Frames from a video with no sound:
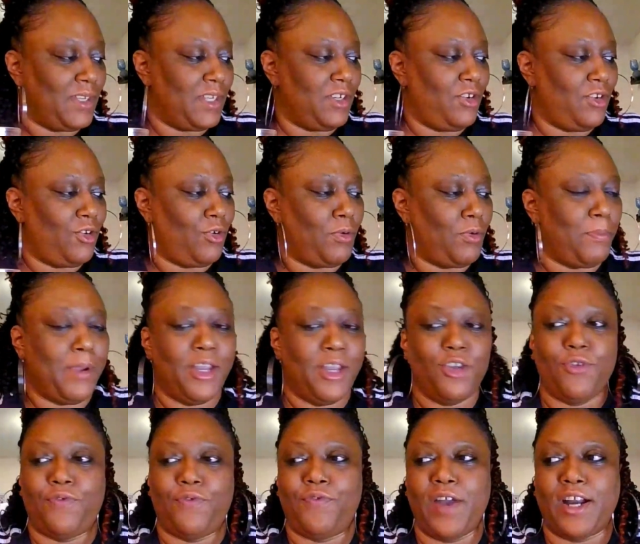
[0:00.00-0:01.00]
You know, the
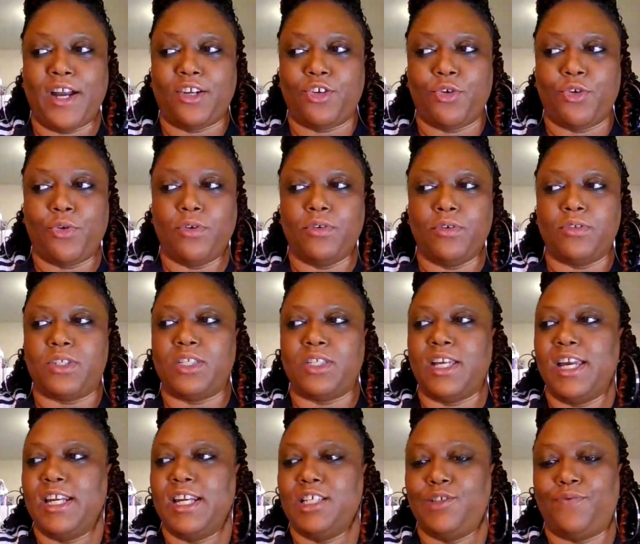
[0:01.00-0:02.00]
manufacturer
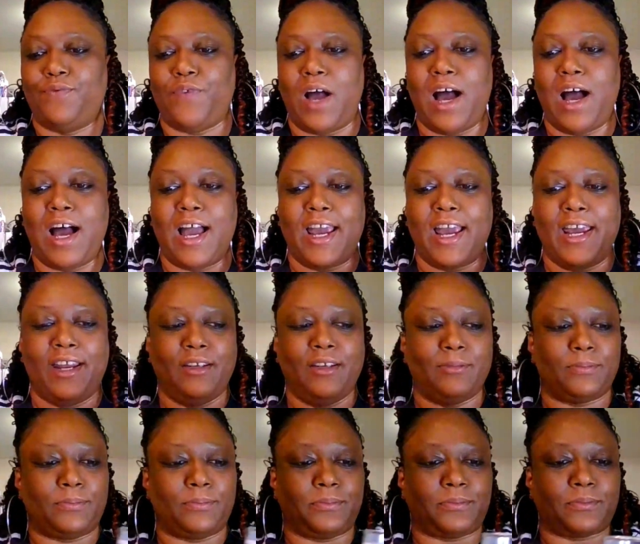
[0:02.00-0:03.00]
said it's fine.
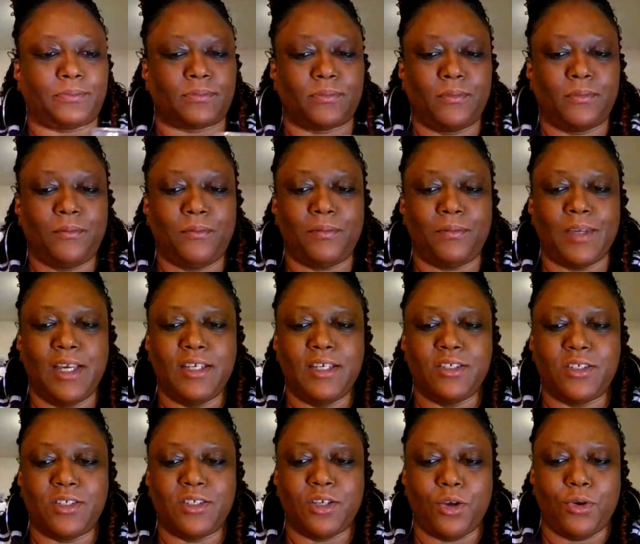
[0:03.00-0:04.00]

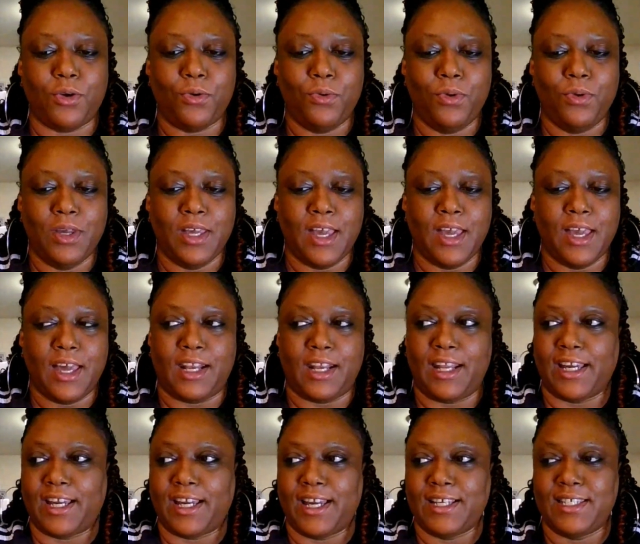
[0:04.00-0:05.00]
And so,
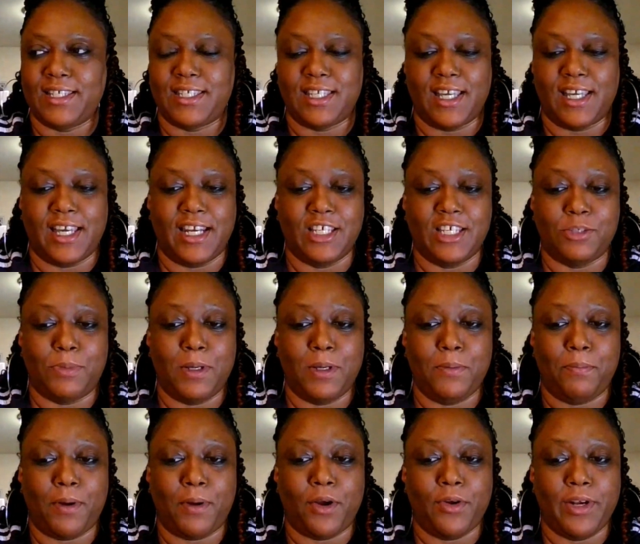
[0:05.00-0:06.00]
like I said, it's
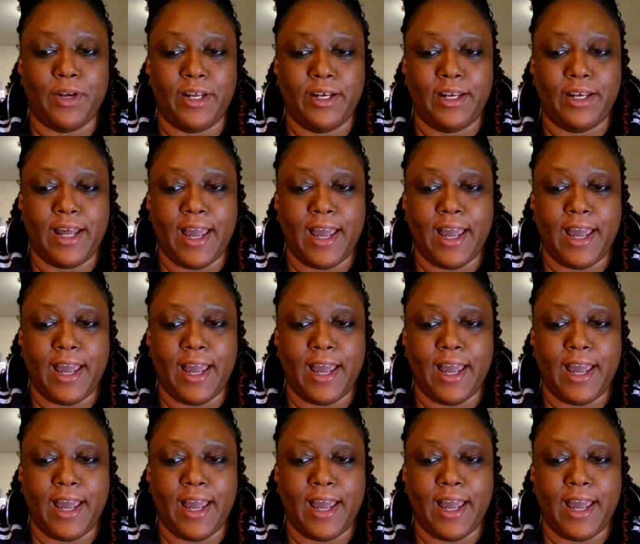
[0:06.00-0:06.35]
been burning